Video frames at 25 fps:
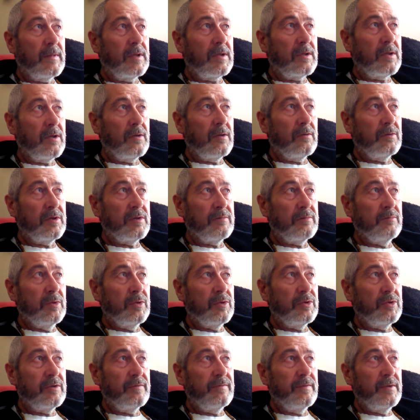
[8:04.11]
told as
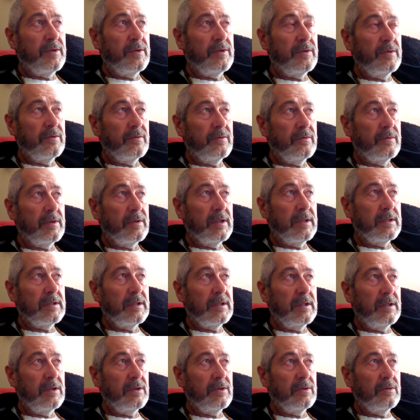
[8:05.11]
much of the truth as
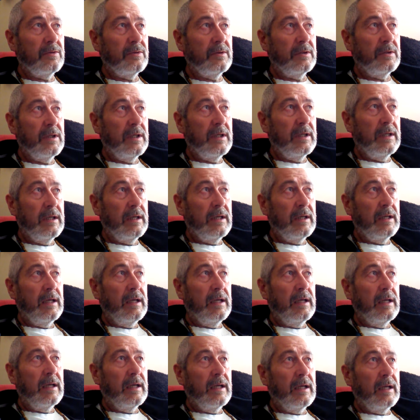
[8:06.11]
he could
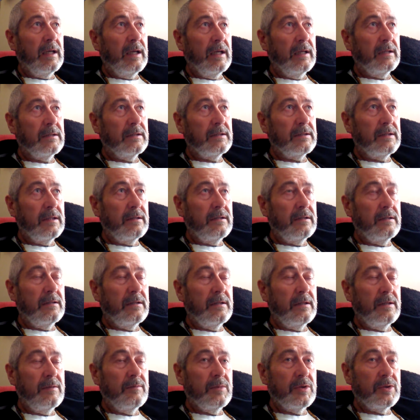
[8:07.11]
and said that
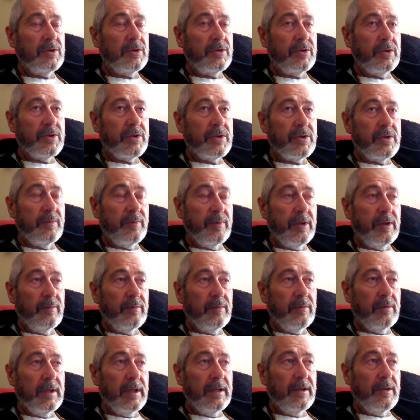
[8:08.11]
he must trust the
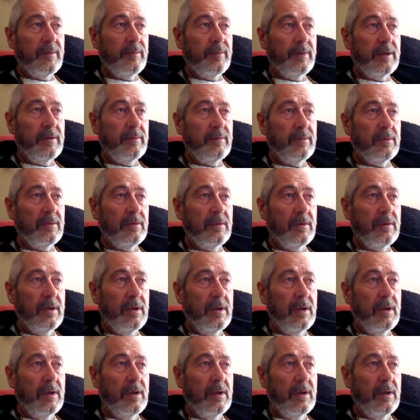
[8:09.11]
people, and the people